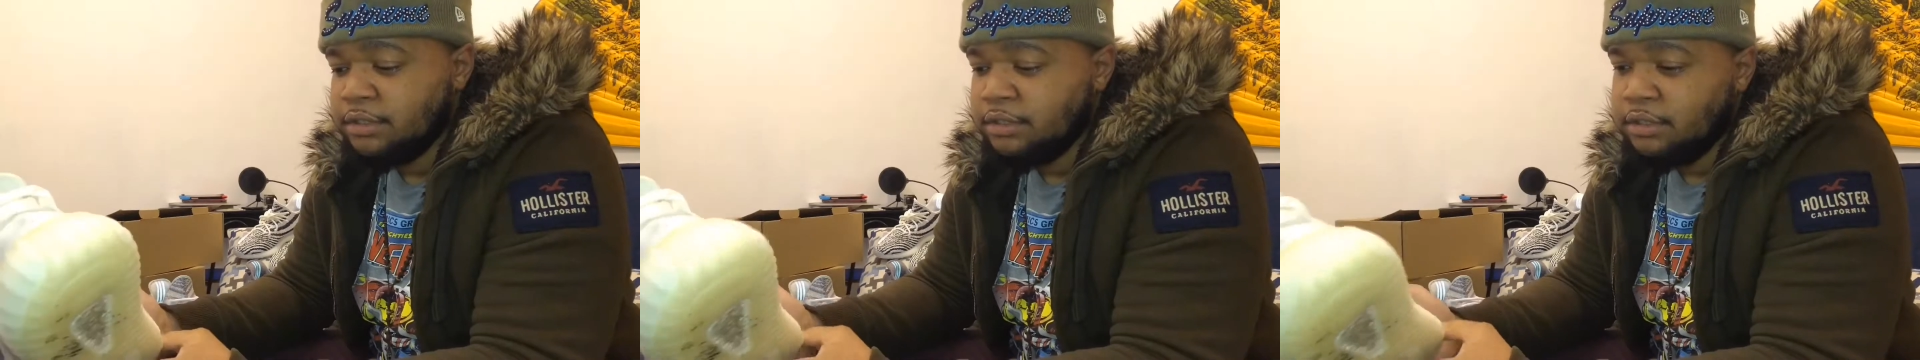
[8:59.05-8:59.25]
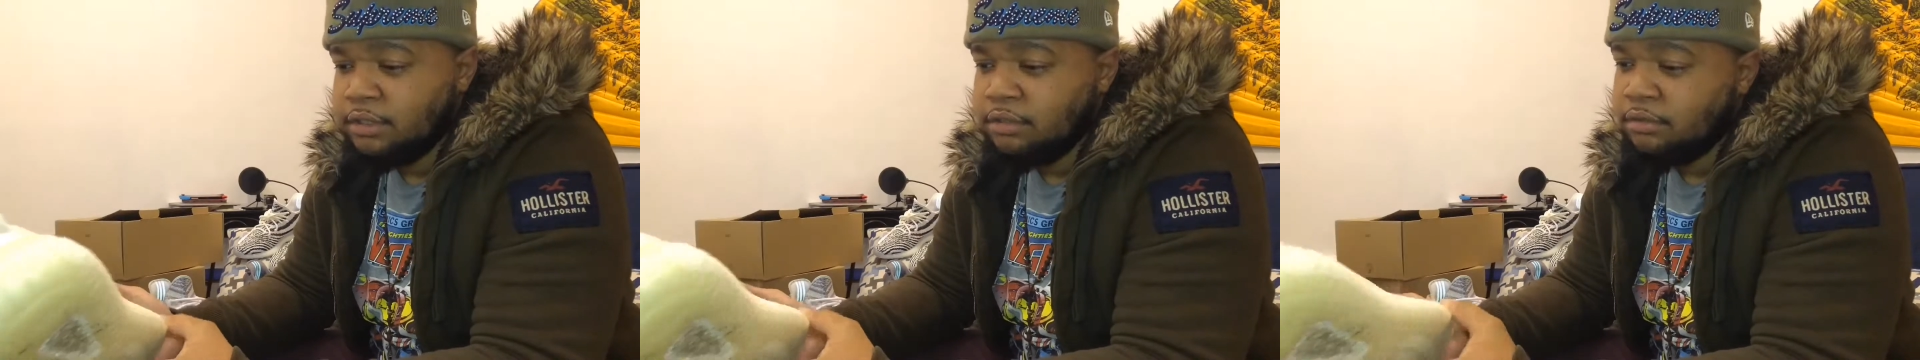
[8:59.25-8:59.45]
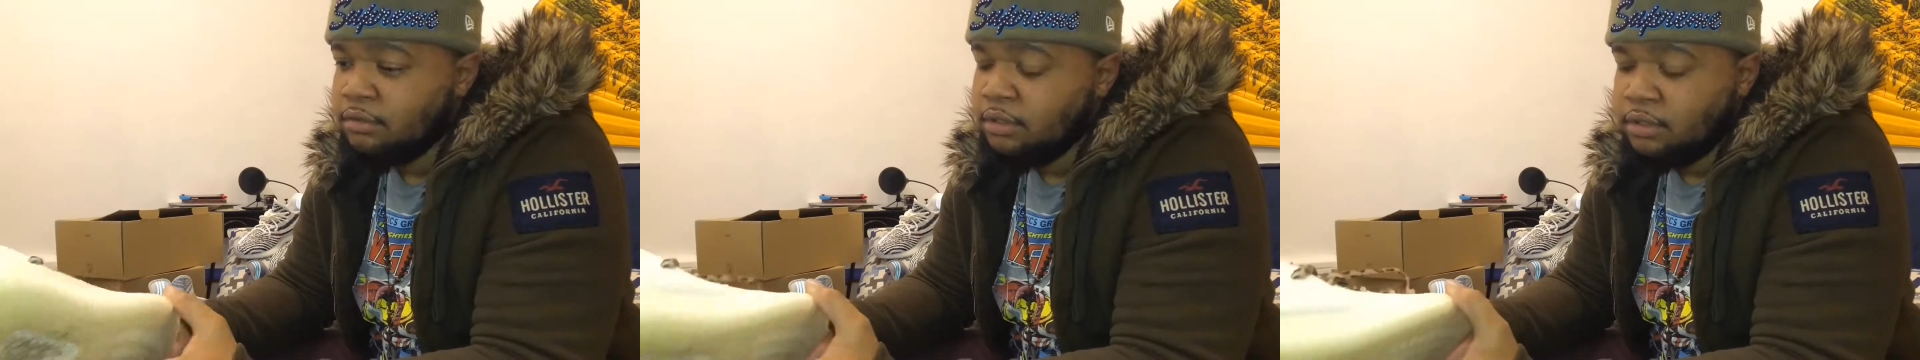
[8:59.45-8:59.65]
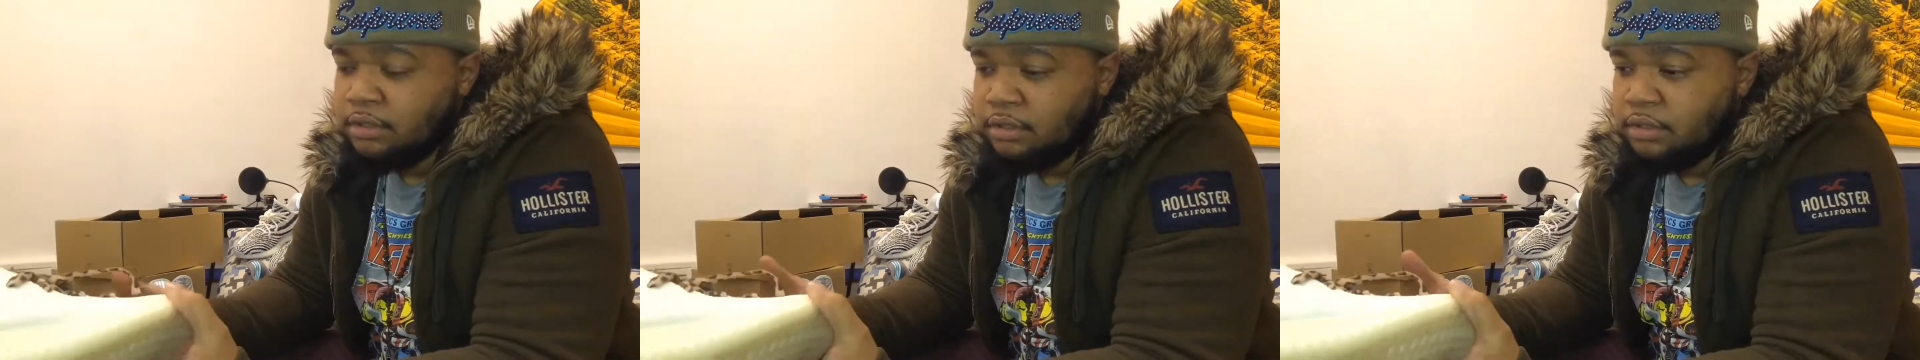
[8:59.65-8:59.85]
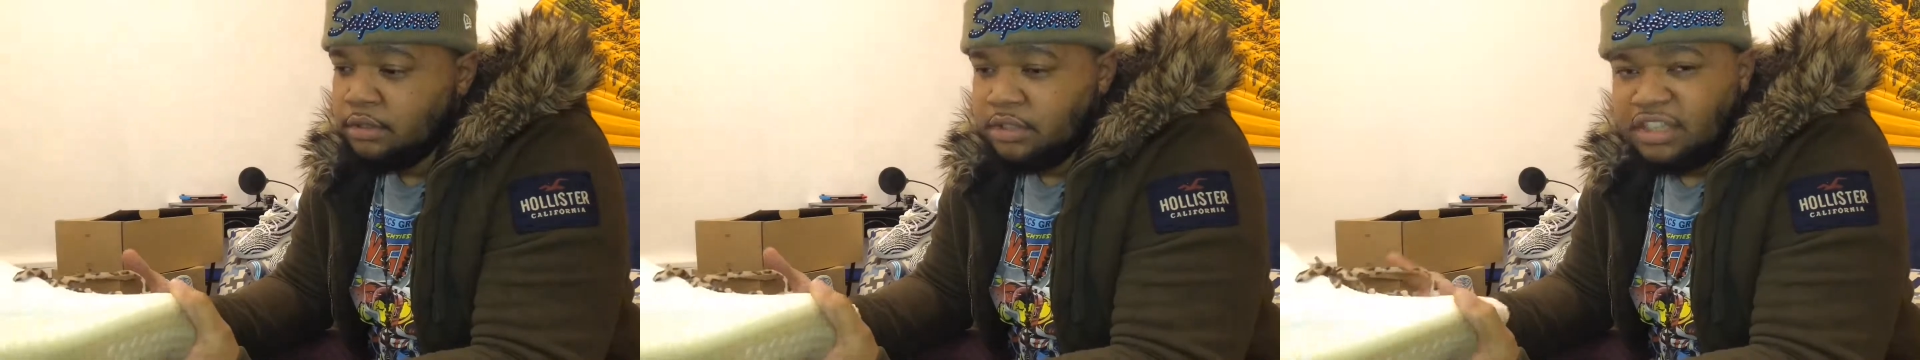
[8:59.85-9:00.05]
you know,
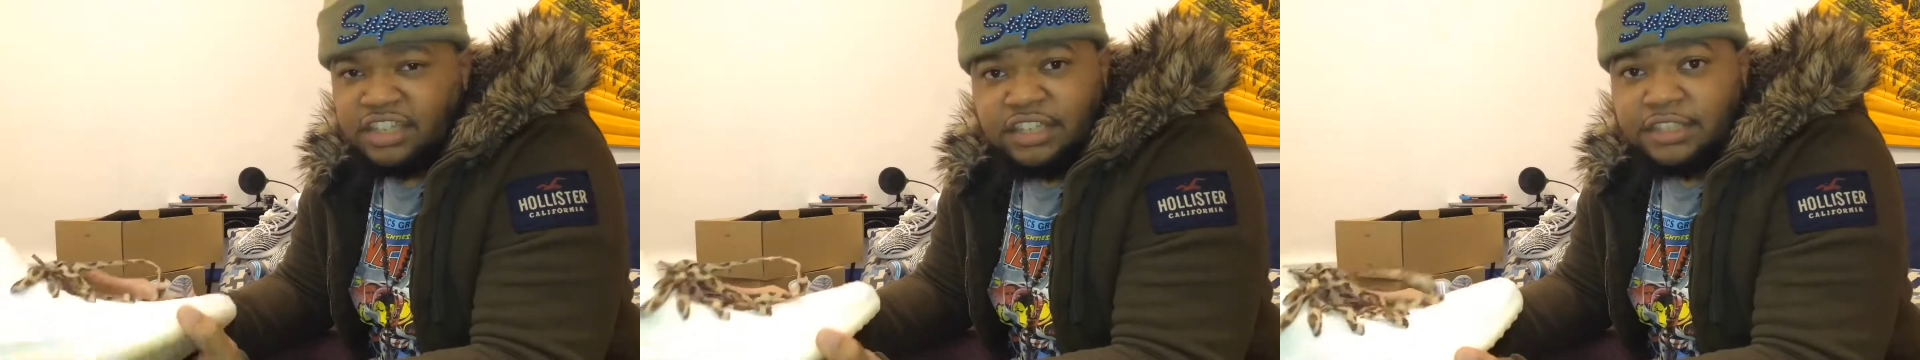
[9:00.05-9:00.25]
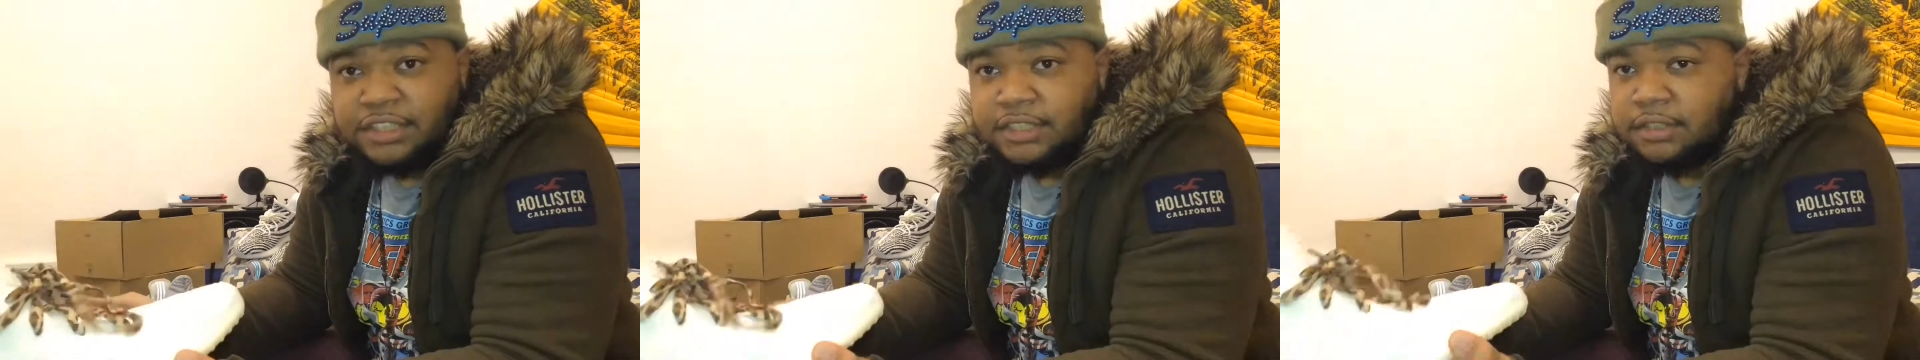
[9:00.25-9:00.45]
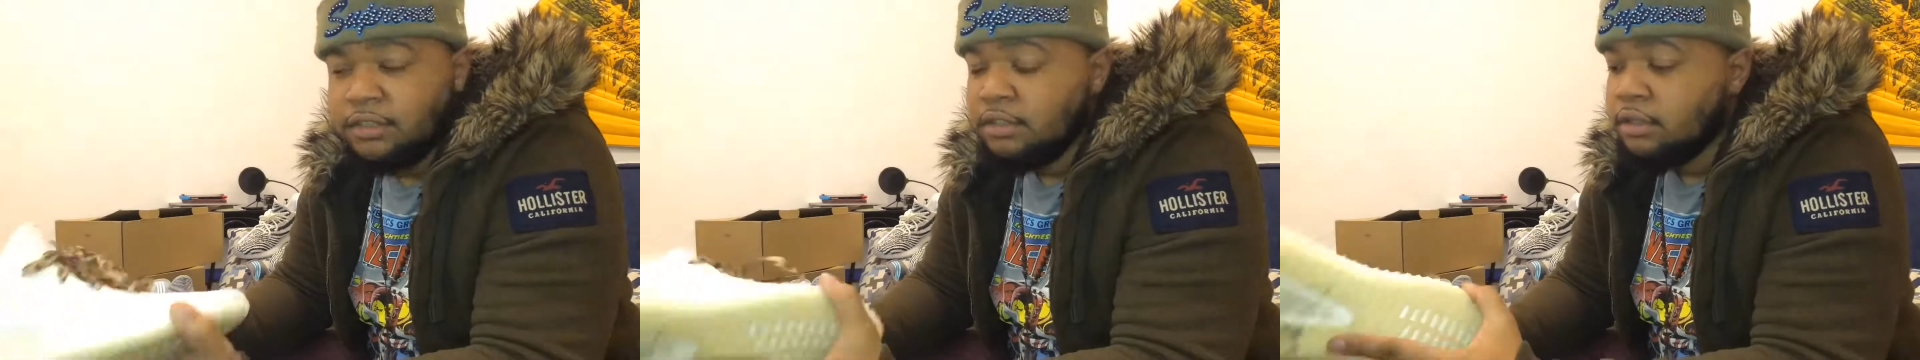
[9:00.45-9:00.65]
easy.